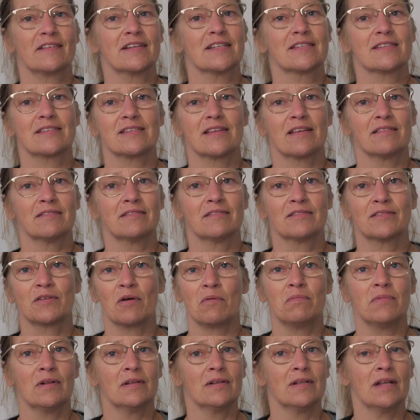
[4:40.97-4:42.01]
It's a
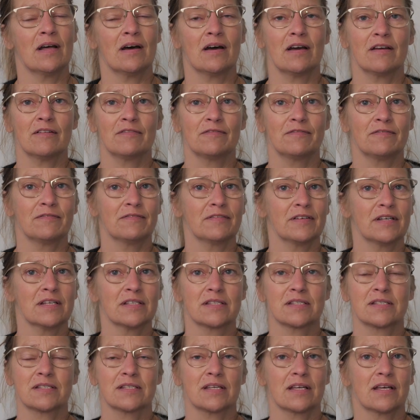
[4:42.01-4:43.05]
double life.
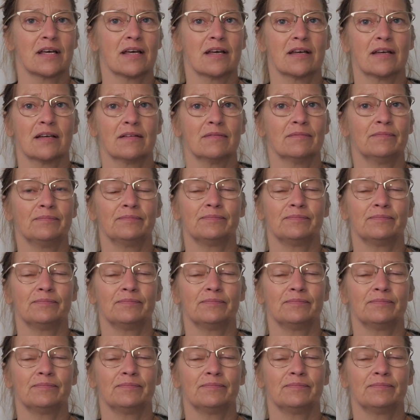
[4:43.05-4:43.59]
It's yeah,